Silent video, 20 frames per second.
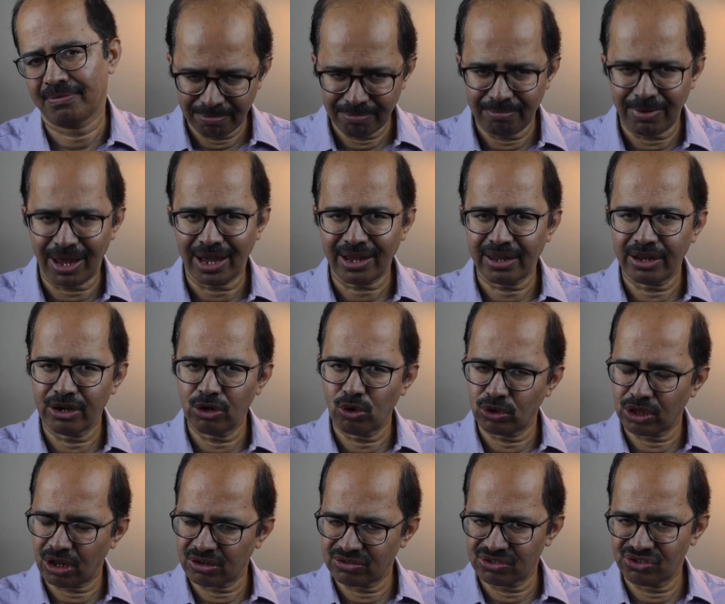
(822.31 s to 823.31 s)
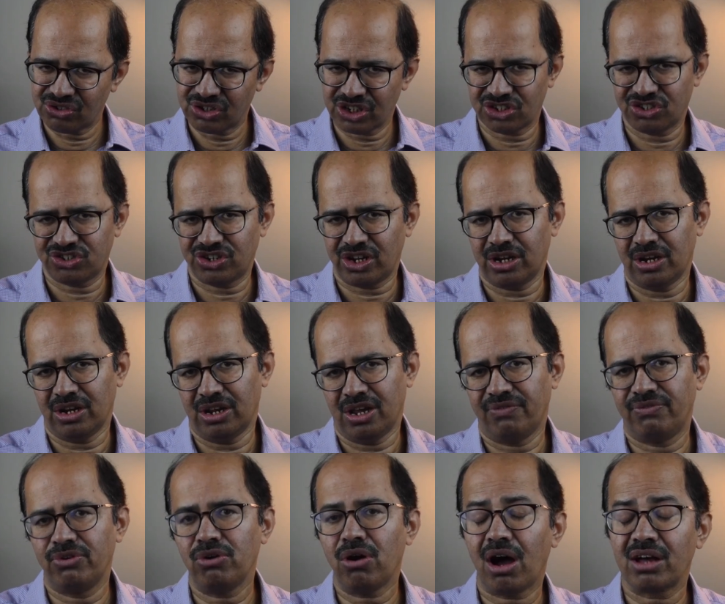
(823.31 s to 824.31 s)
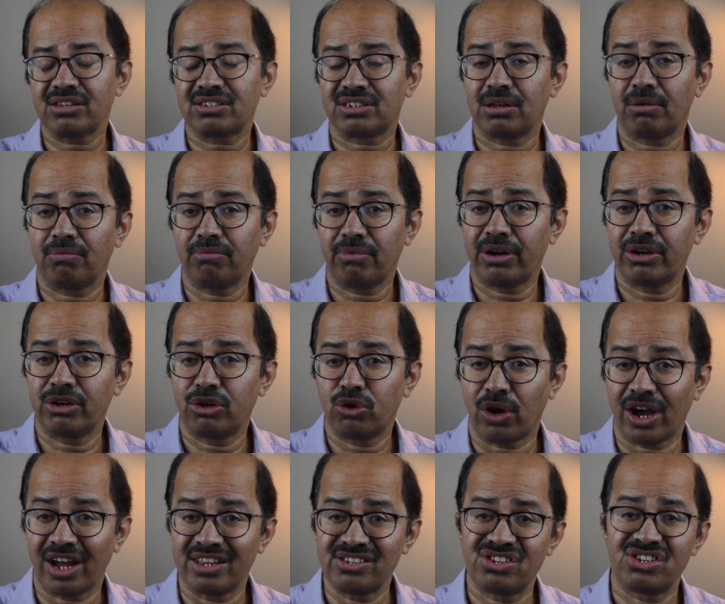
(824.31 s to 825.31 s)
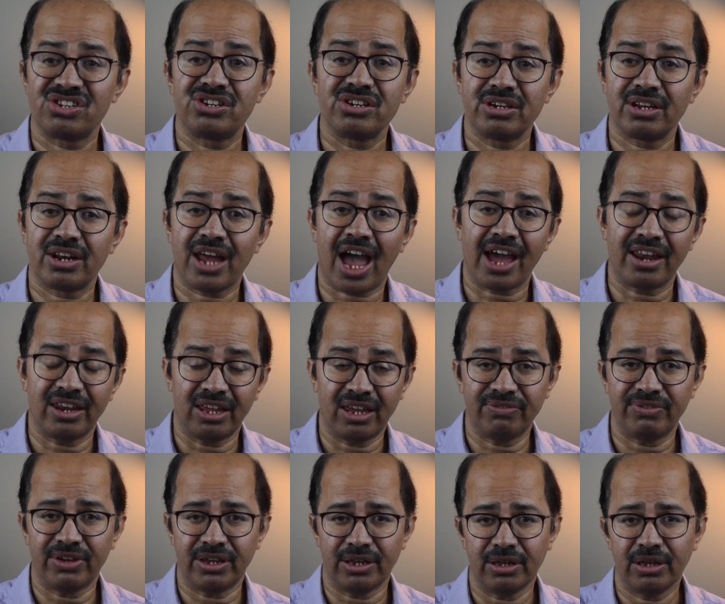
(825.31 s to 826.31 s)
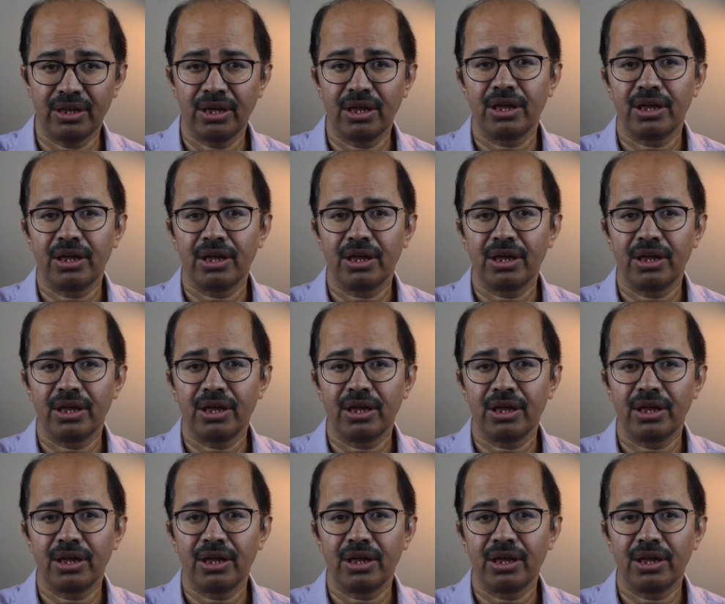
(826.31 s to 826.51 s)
Back in 2016, if you asked someone to consider an EV,